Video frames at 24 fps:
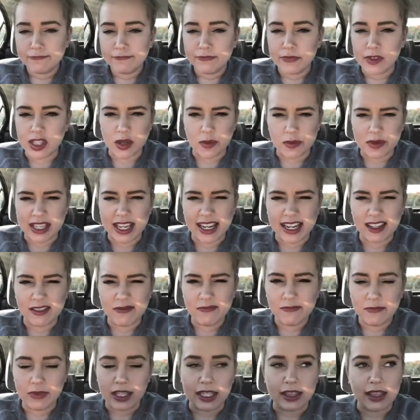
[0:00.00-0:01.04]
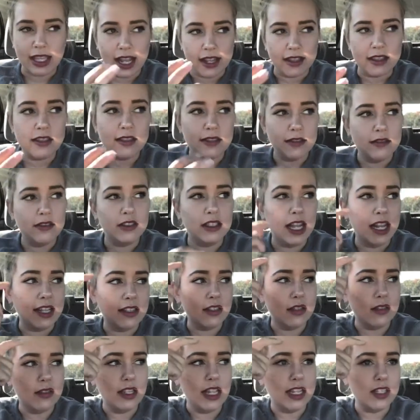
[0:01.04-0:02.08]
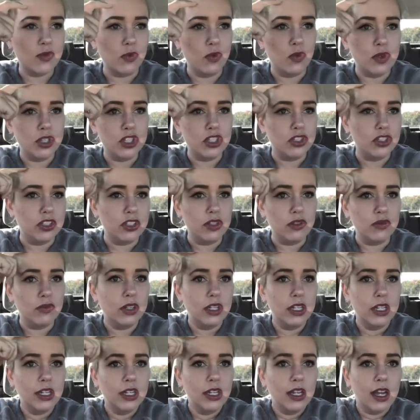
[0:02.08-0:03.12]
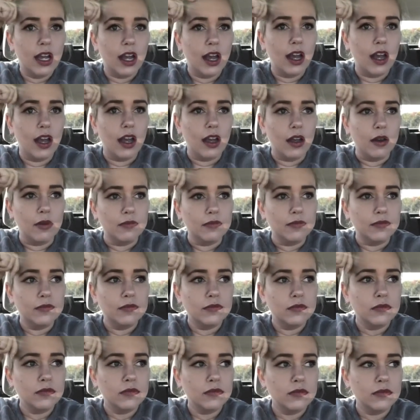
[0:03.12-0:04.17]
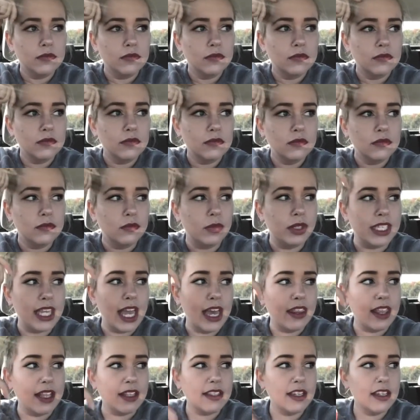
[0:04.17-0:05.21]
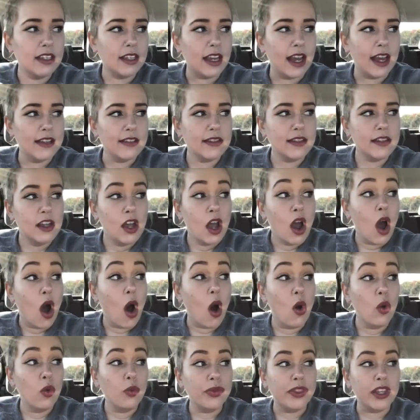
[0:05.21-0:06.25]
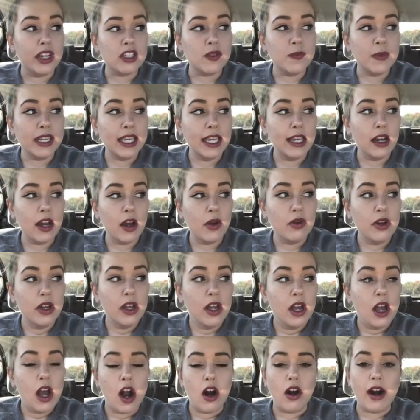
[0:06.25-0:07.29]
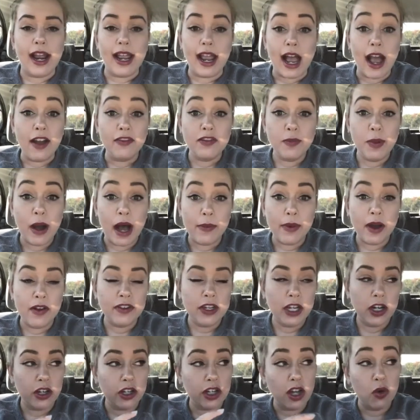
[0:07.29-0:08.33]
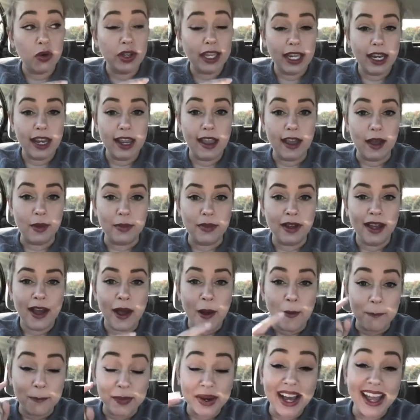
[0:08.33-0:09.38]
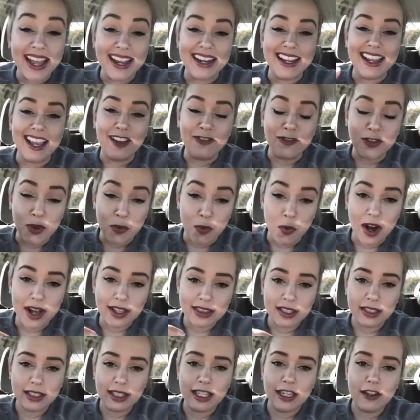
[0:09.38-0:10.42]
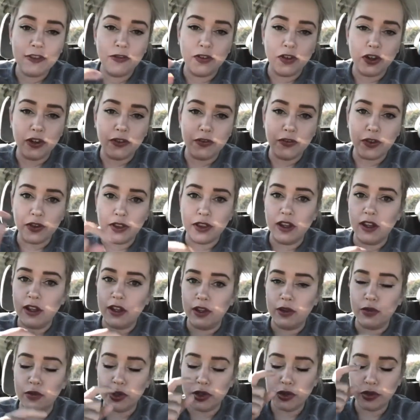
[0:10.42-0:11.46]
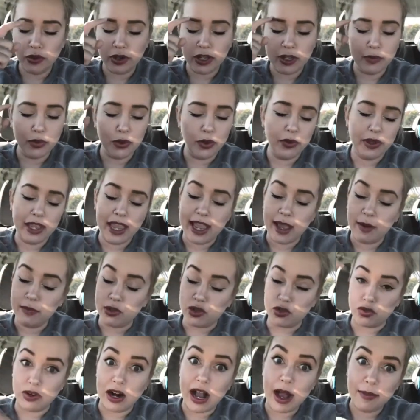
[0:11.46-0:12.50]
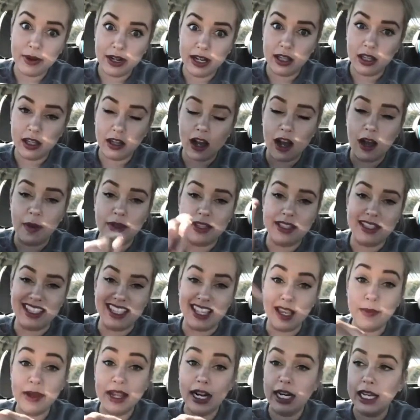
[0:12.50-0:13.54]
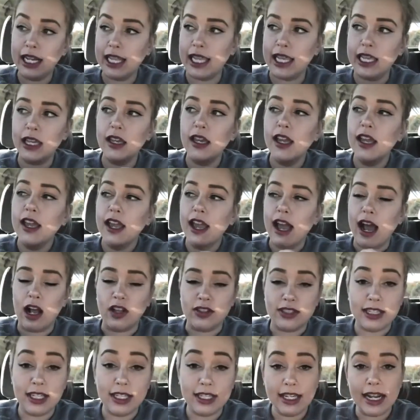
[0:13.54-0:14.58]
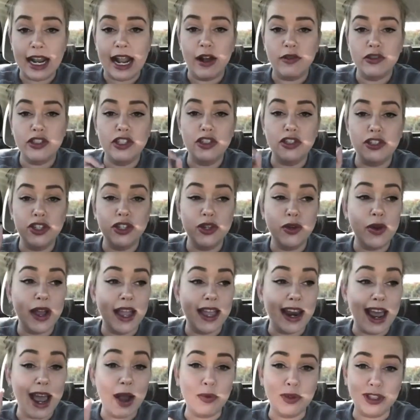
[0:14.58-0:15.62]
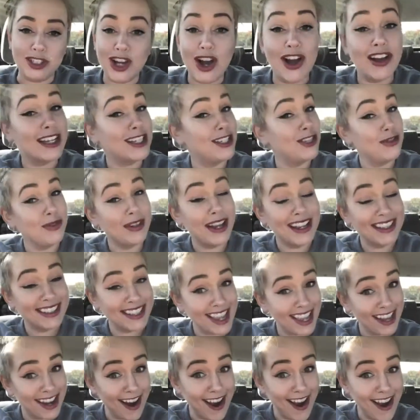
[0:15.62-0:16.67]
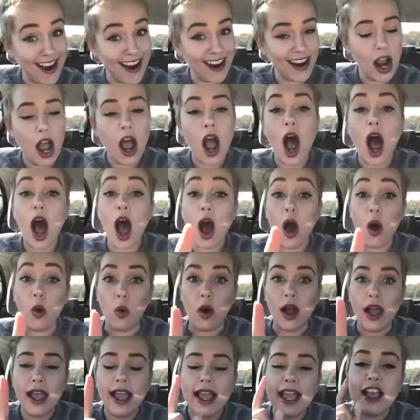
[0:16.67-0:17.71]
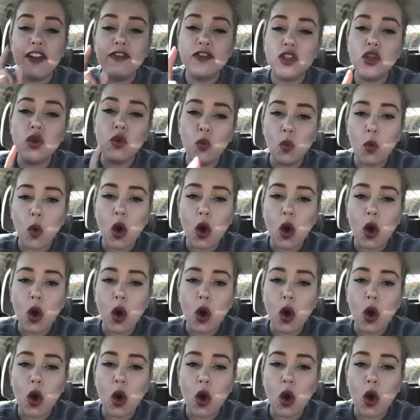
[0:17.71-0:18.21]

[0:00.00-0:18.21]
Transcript: See what I'm saying? Like that's what we should do. But yeah, that's it, guys. Oh, there's my kiddo. All right, I have to pop off here and go get him. But if you want the link for the recruiting boot camp, drop it in the comments. Give me the link. I'll send it out to you, and I will talk to you guys later. Oh, if you